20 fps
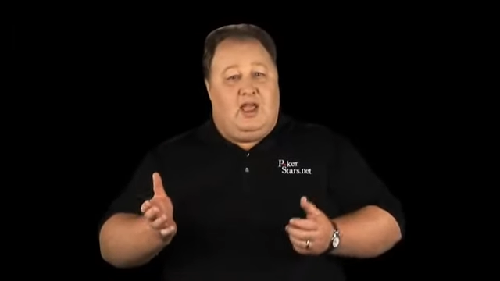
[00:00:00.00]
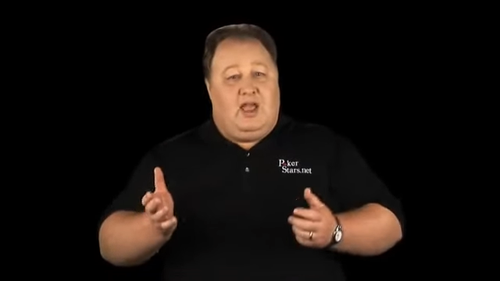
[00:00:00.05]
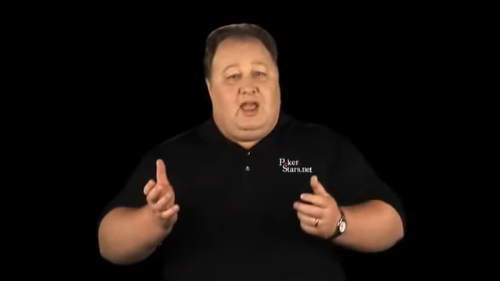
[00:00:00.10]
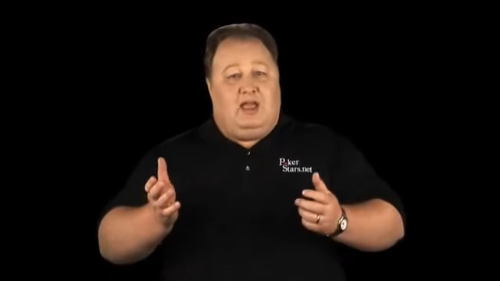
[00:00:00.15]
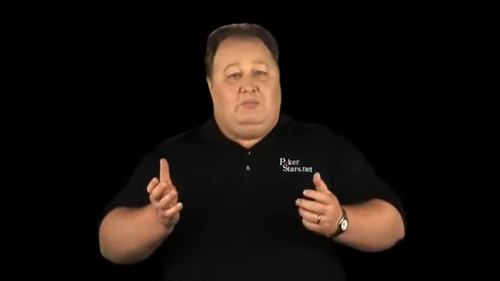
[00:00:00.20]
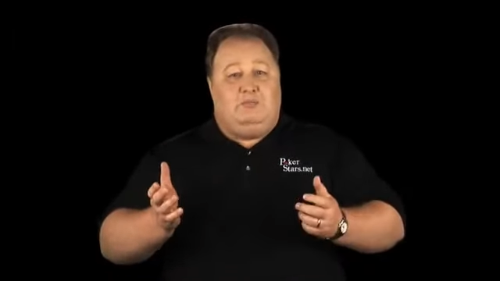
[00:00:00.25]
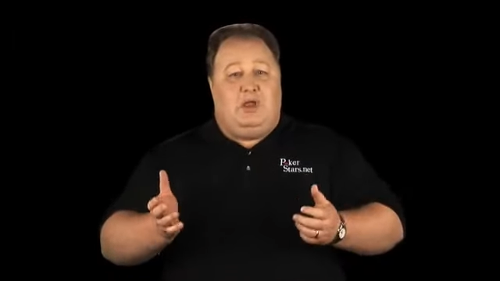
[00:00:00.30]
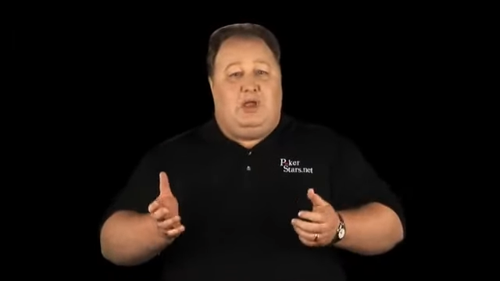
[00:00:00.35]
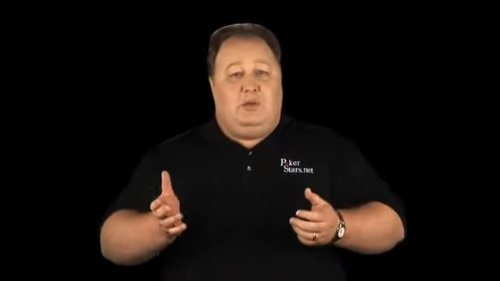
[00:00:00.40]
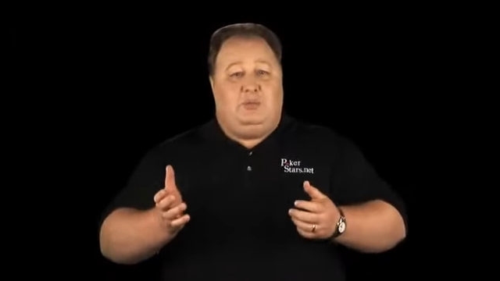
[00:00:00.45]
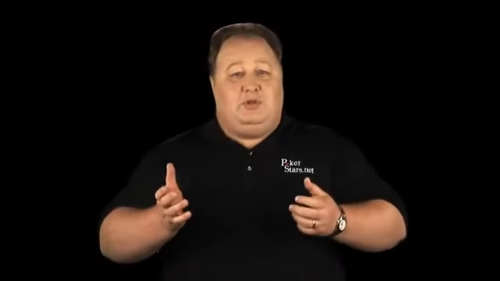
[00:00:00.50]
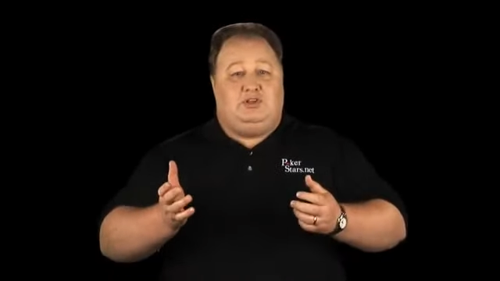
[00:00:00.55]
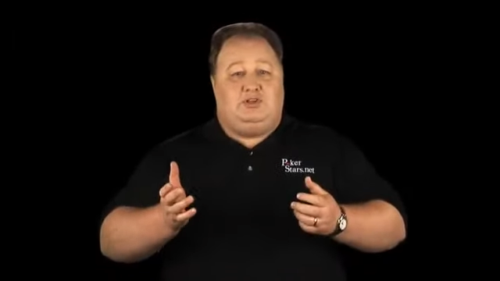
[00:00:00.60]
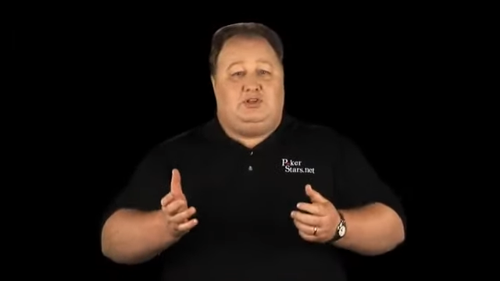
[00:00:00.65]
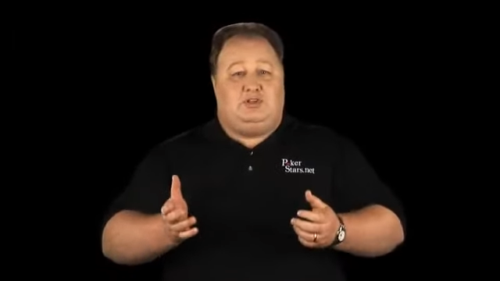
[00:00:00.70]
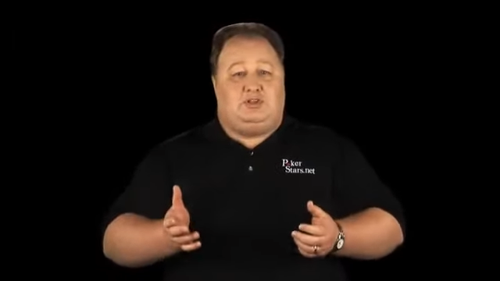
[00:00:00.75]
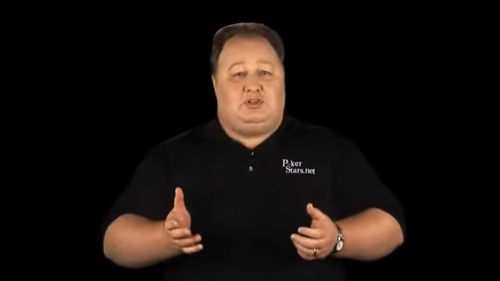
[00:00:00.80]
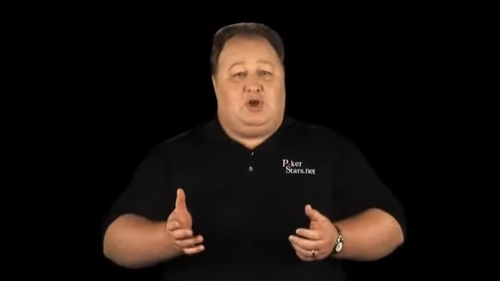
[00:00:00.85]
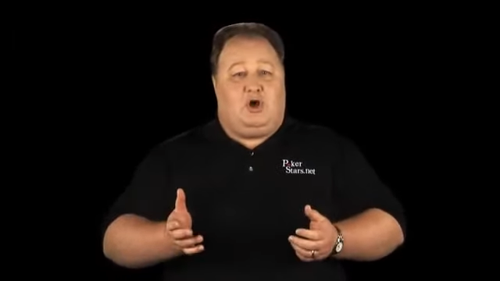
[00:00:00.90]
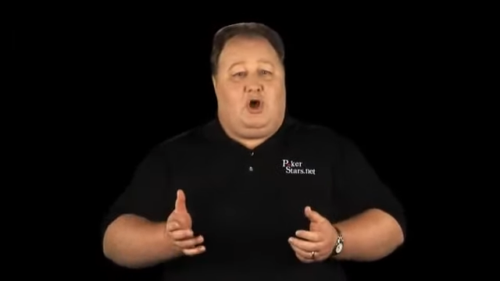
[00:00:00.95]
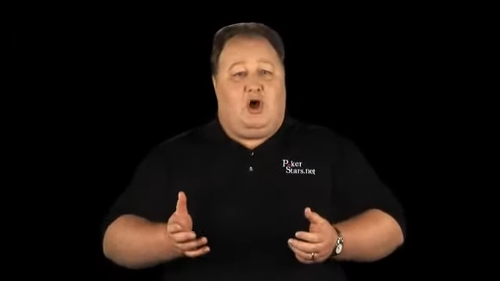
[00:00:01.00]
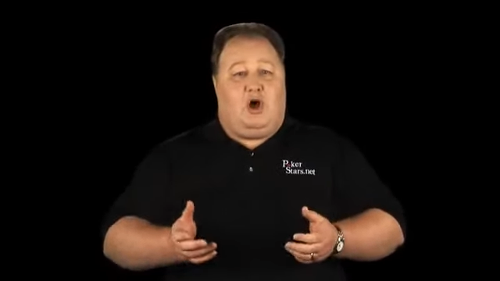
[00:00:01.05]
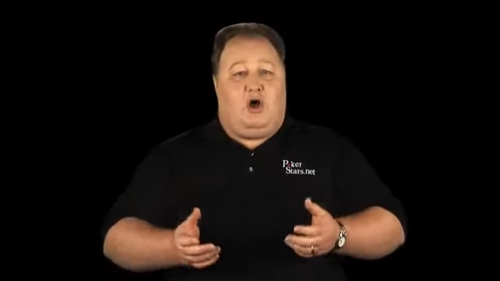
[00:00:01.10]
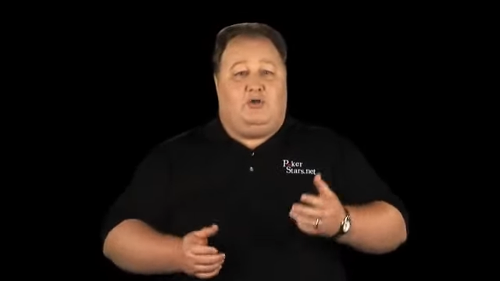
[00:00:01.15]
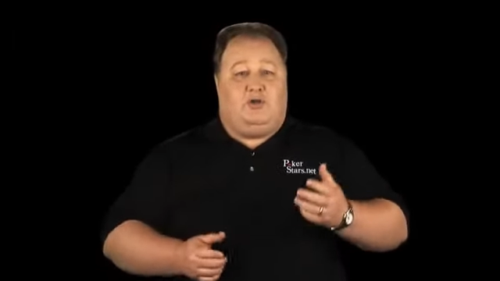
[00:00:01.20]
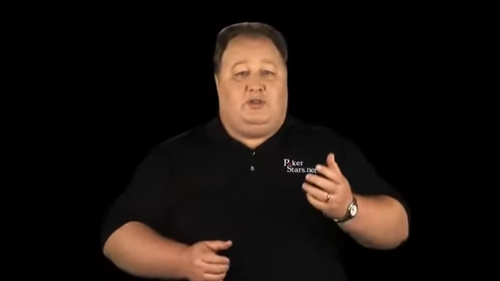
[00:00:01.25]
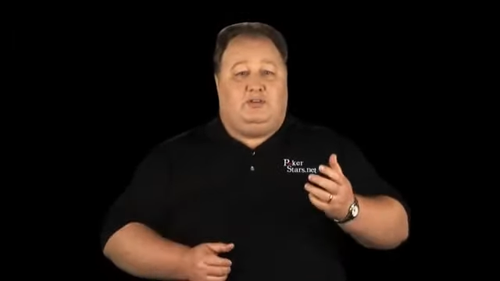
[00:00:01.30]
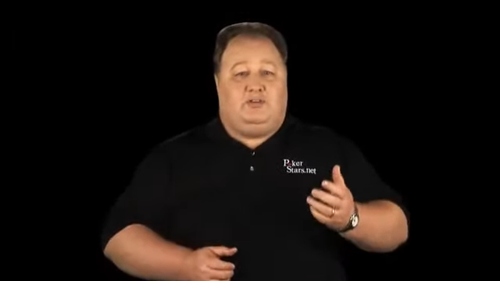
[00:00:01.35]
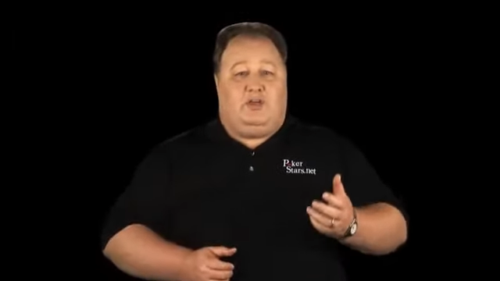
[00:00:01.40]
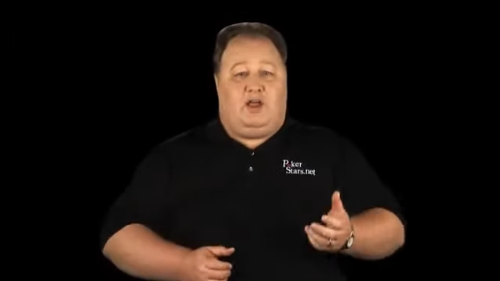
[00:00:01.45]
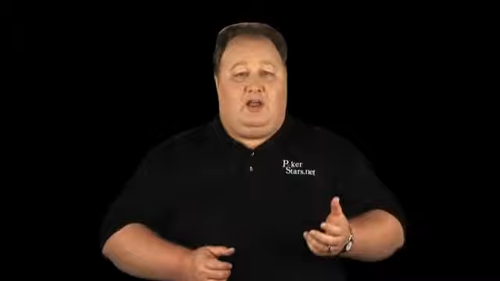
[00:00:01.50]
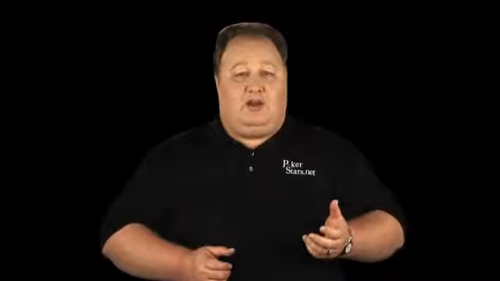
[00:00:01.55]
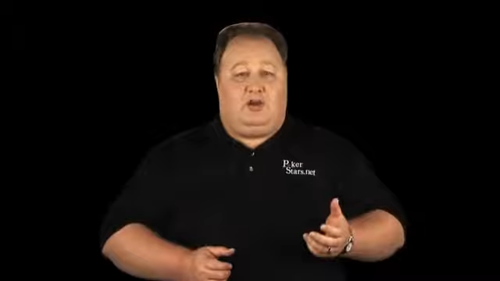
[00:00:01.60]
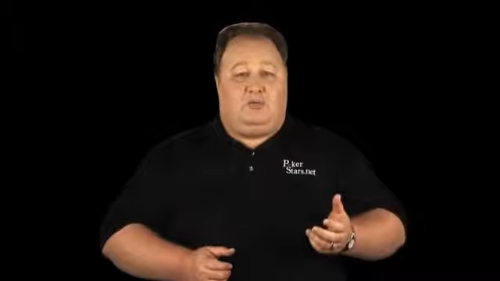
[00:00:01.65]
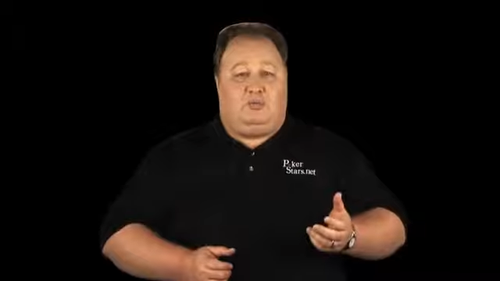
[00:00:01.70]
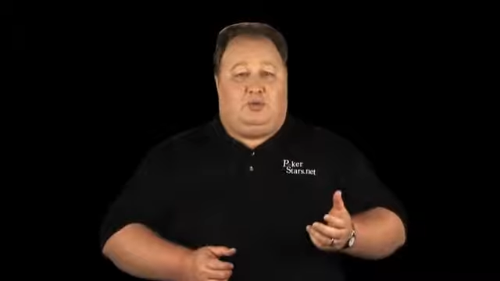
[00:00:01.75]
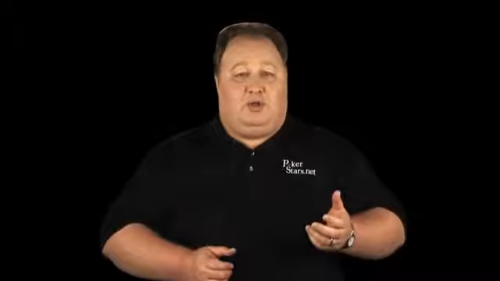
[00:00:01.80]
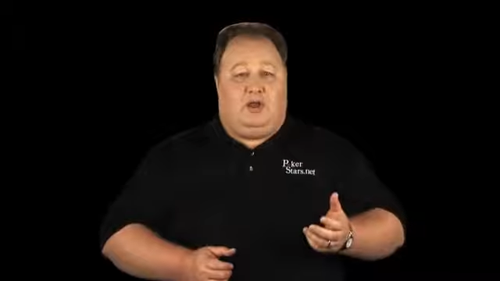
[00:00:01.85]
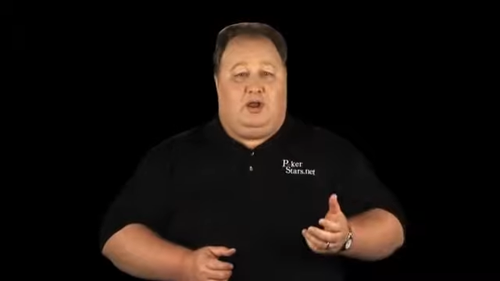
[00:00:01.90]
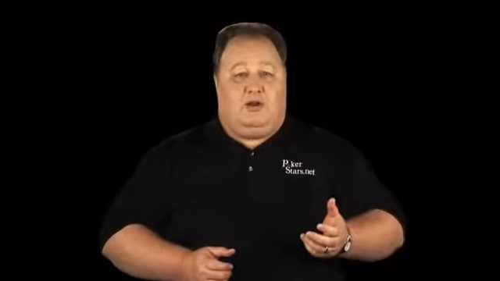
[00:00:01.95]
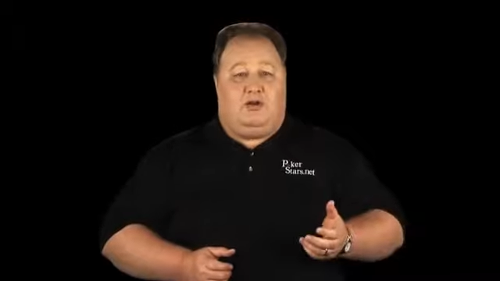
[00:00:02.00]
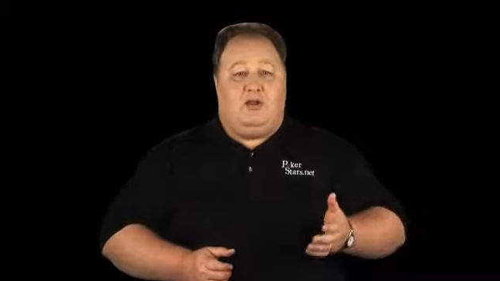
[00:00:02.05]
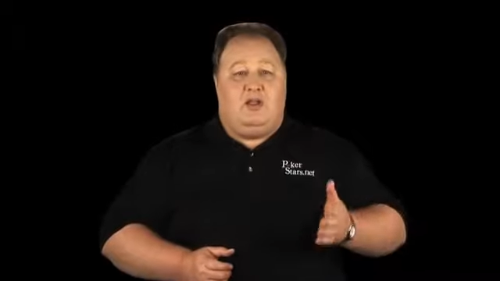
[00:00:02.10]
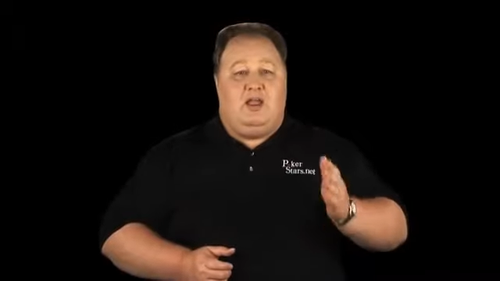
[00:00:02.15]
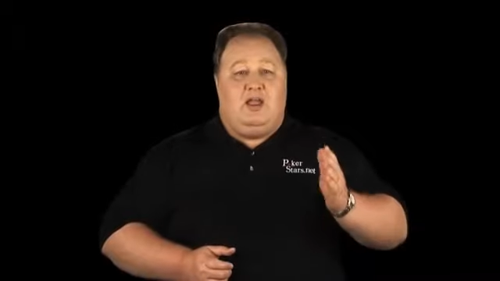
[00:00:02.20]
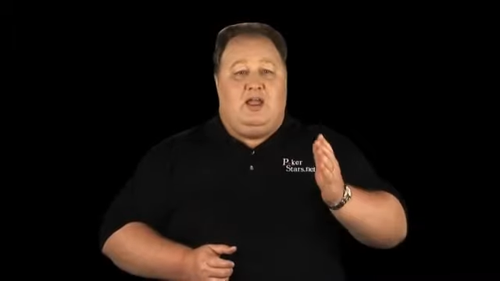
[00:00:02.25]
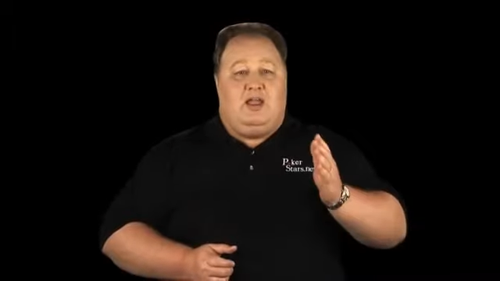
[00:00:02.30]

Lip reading: and maybe just call a tighter player